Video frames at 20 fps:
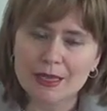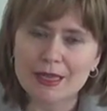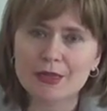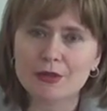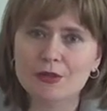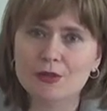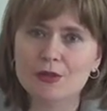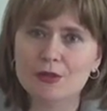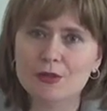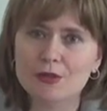
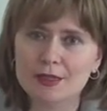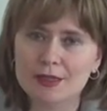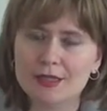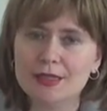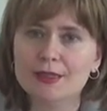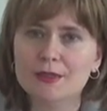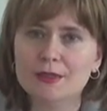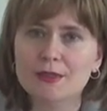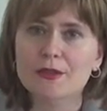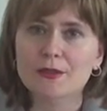way to
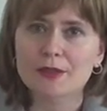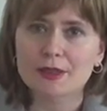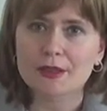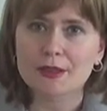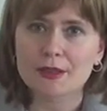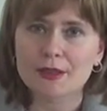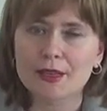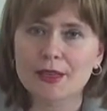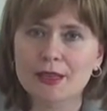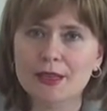assess their
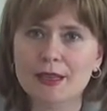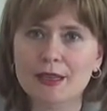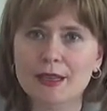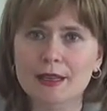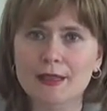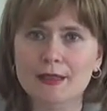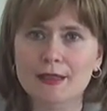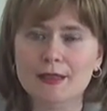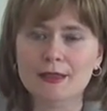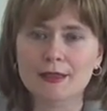
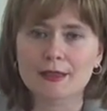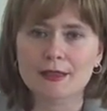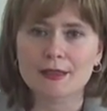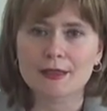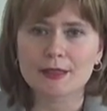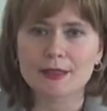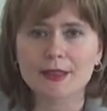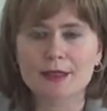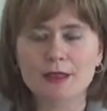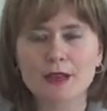learning and
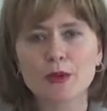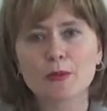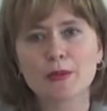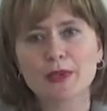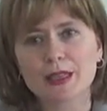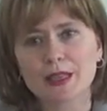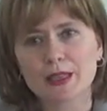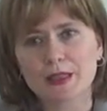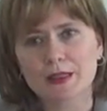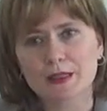see
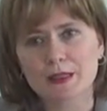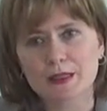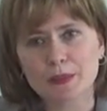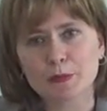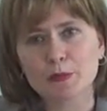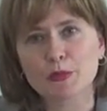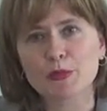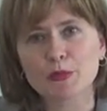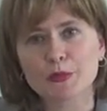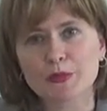how we
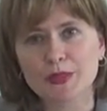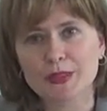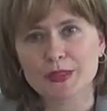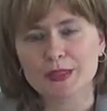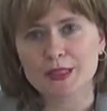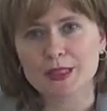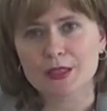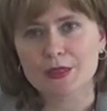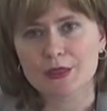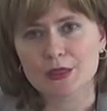can improve
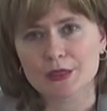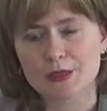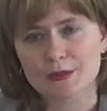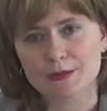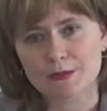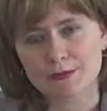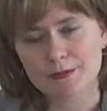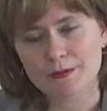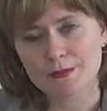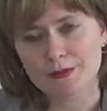the
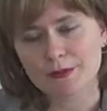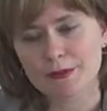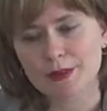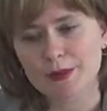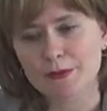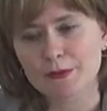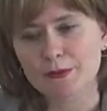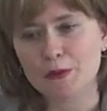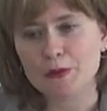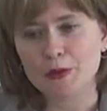session,
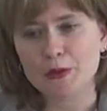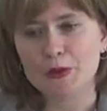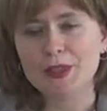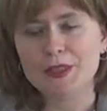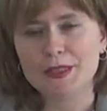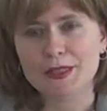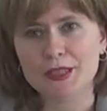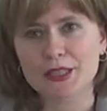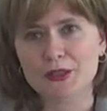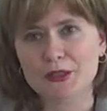the
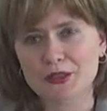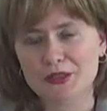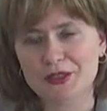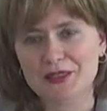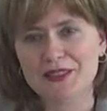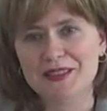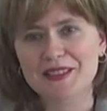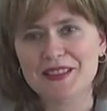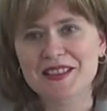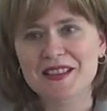following
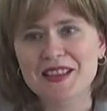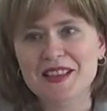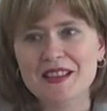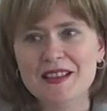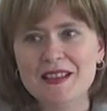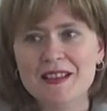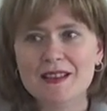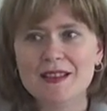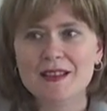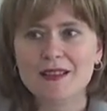sessions.
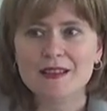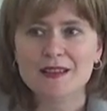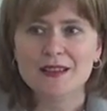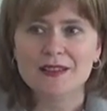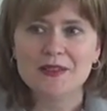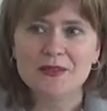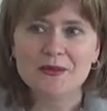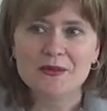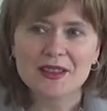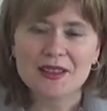
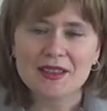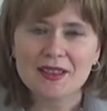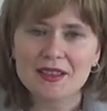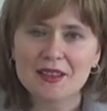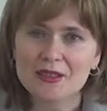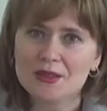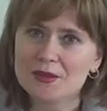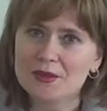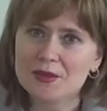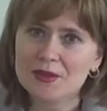The
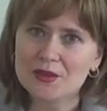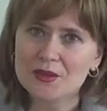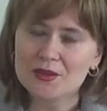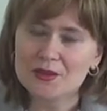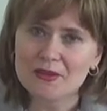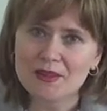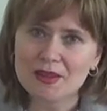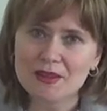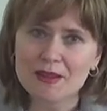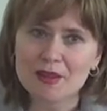training is
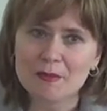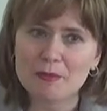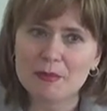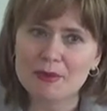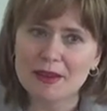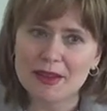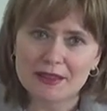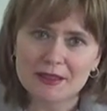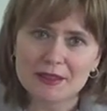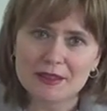also very
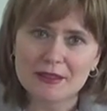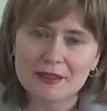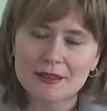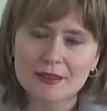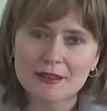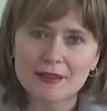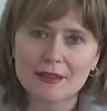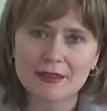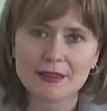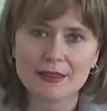
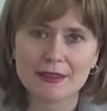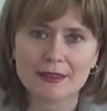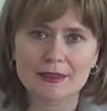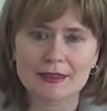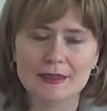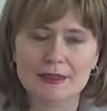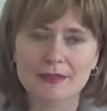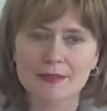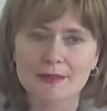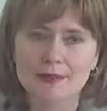practical,
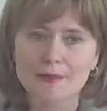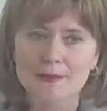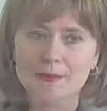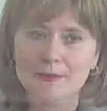and